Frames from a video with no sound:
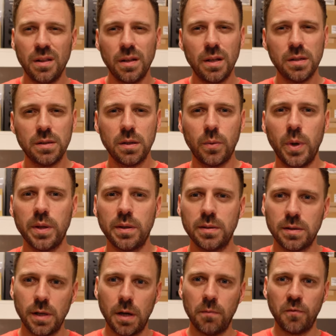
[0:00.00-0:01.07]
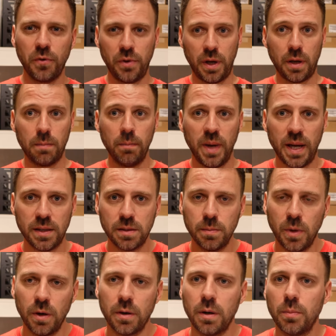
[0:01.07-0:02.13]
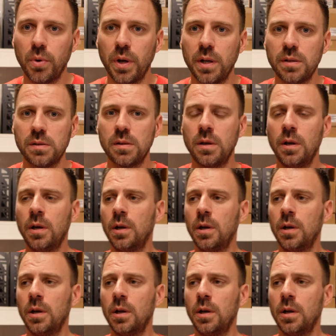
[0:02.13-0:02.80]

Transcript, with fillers: that isn't quite the same for like mass market brands.